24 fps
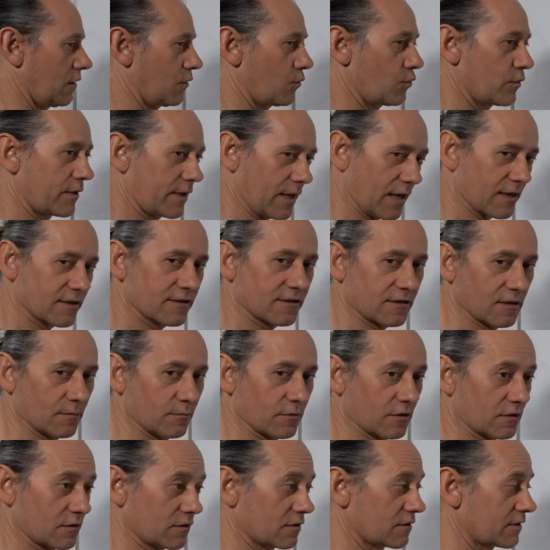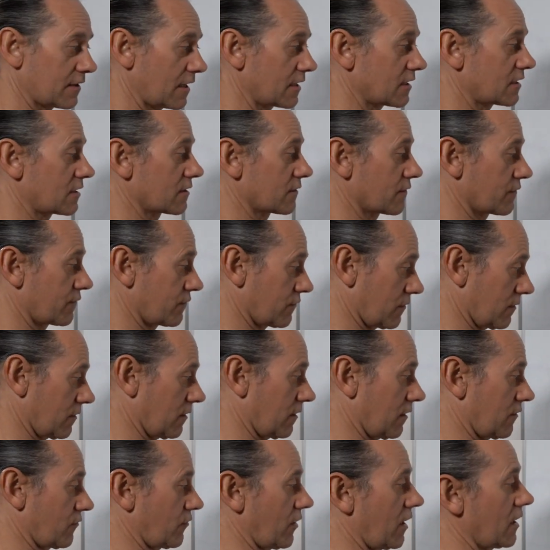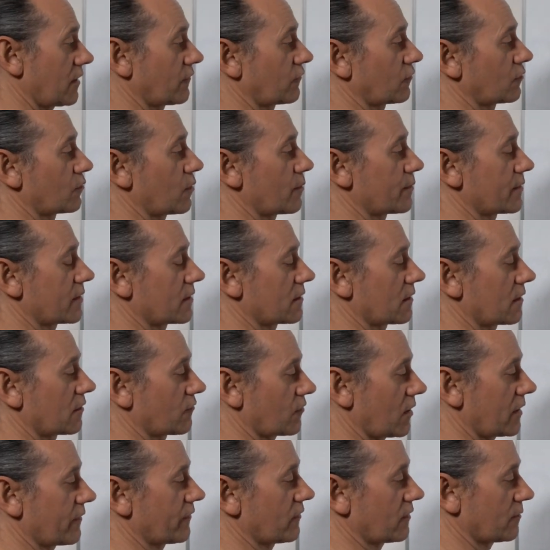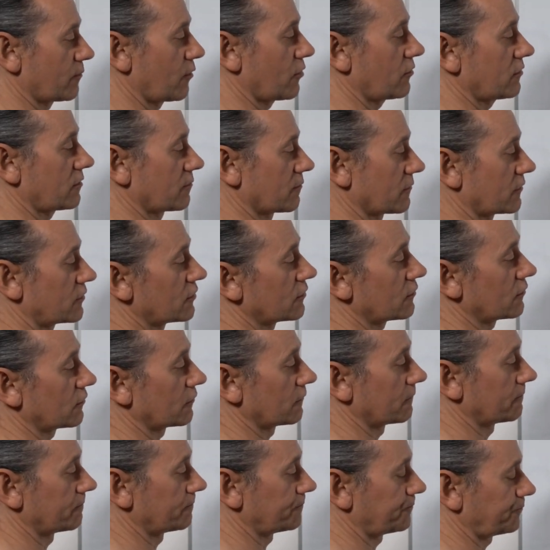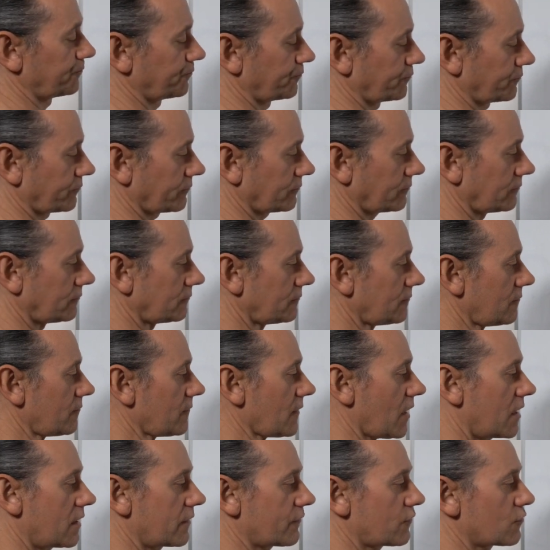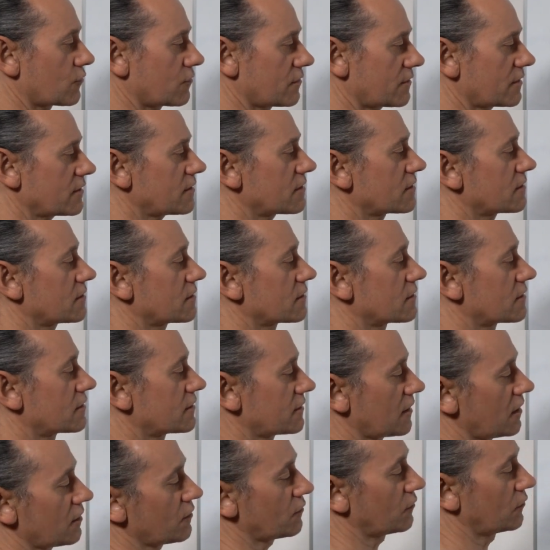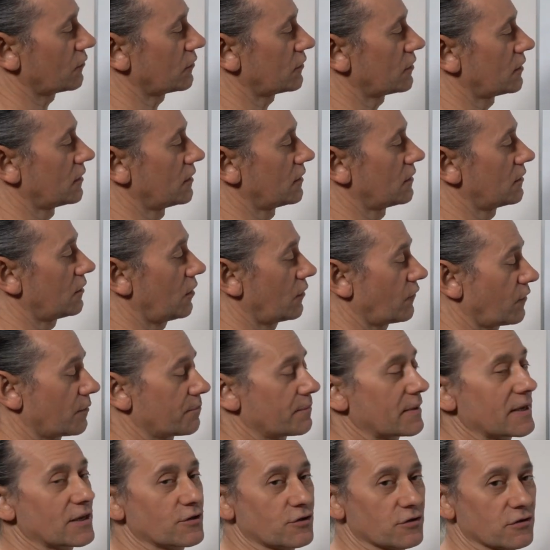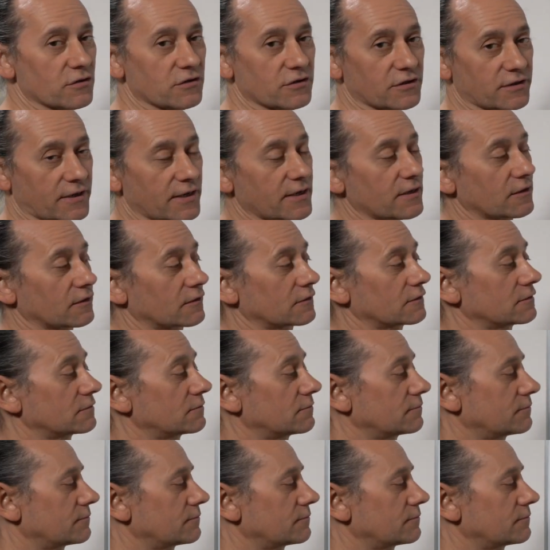we get a similar sense of arrival when we arrive at the bottom too. And of course, this is the sound of a major scale.